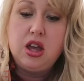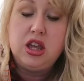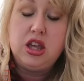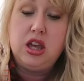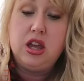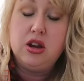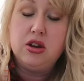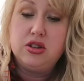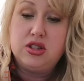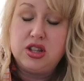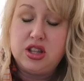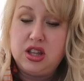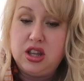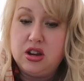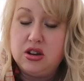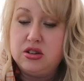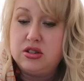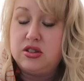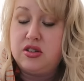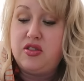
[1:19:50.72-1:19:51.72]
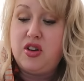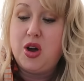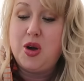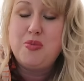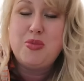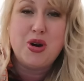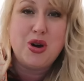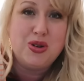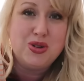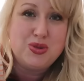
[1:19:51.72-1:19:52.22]
years and years of
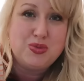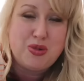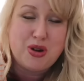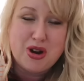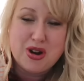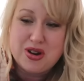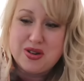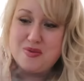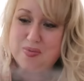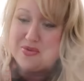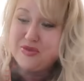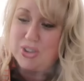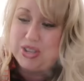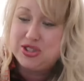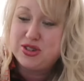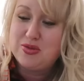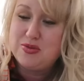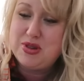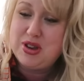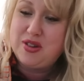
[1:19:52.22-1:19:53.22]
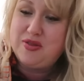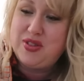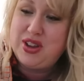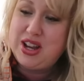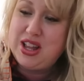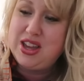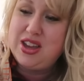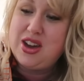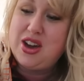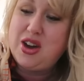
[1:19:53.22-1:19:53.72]
postpartum freezer meal
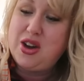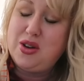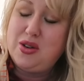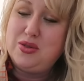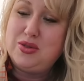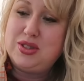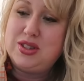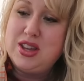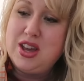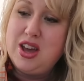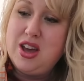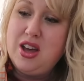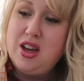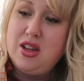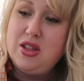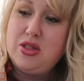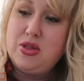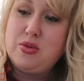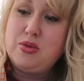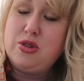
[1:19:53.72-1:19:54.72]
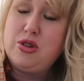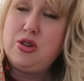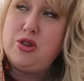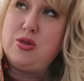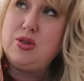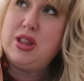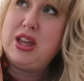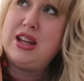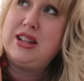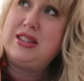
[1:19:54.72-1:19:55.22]
videos
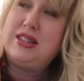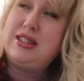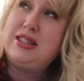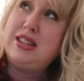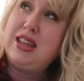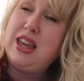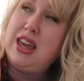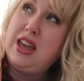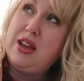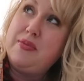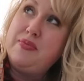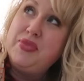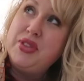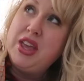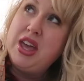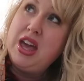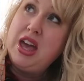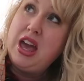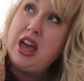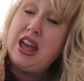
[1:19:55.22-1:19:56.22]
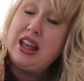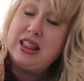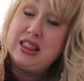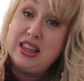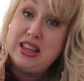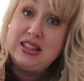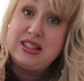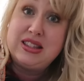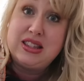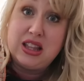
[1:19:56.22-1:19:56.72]
through, let's see, at
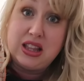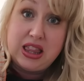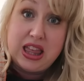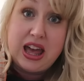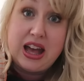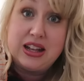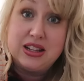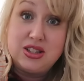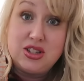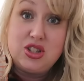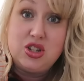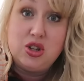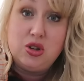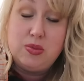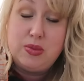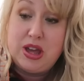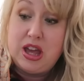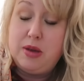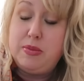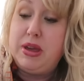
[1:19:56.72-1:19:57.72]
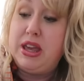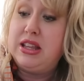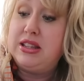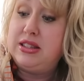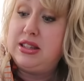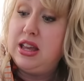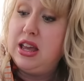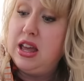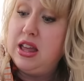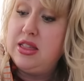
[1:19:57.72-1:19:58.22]
least the last two
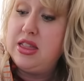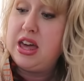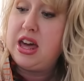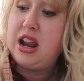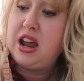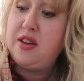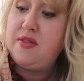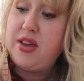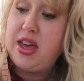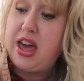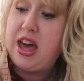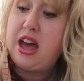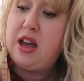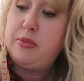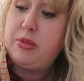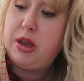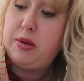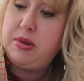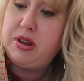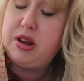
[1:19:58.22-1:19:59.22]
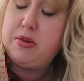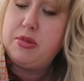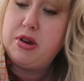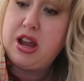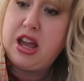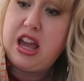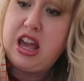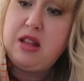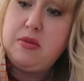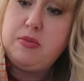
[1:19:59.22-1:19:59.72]
babies that I've had, baby number
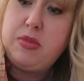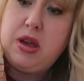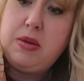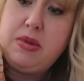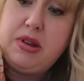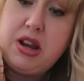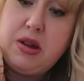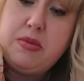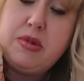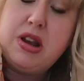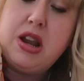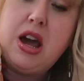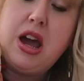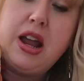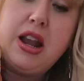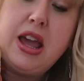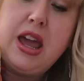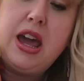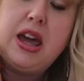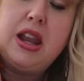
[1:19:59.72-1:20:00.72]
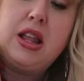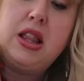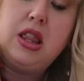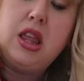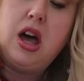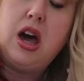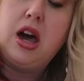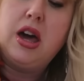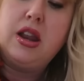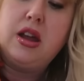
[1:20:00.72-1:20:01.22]
eight and baby number nine, I had a
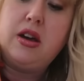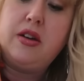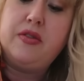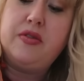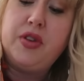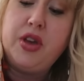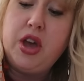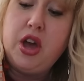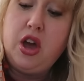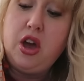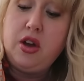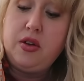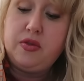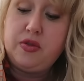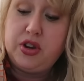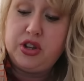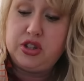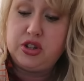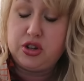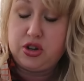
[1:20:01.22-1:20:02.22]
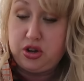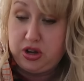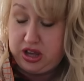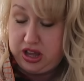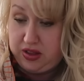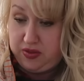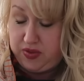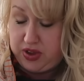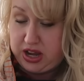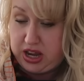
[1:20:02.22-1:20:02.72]
lot of freezer
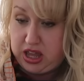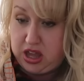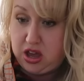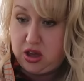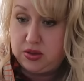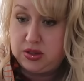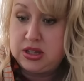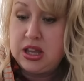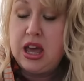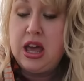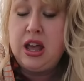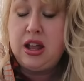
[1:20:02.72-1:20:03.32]
cooking videos.